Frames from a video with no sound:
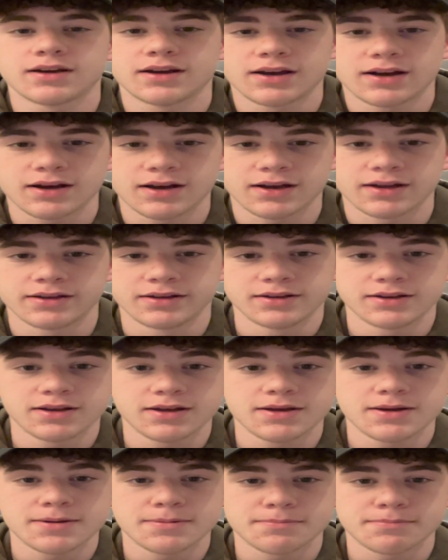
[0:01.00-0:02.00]
Hi,
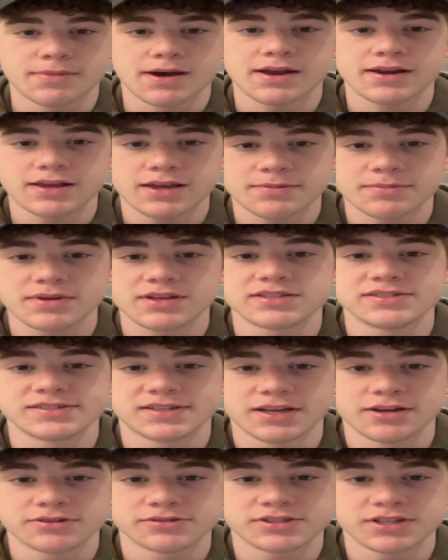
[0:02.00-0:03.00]
my name is
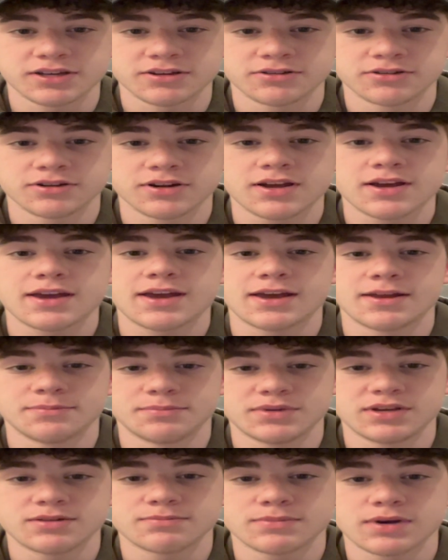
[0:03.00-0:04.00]
Dale Tanner, and
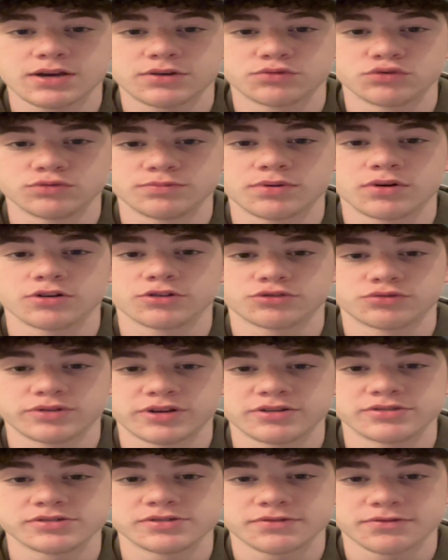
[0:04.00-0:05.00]
me and my group are
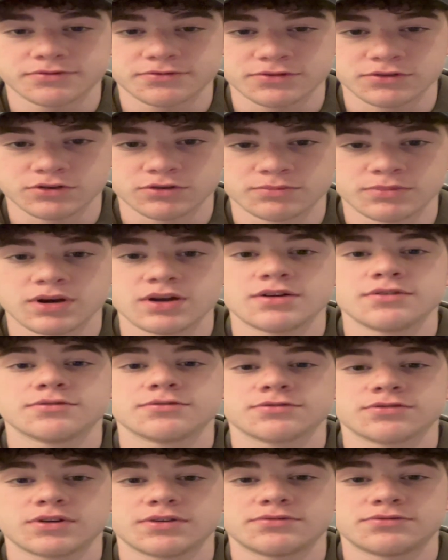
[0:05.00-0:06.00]
creators of the film
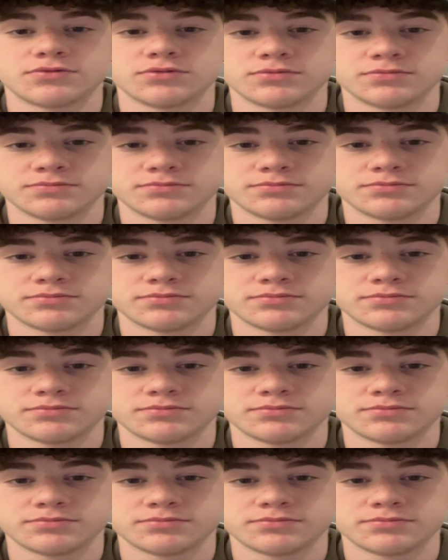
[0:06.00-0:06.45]
Frightful.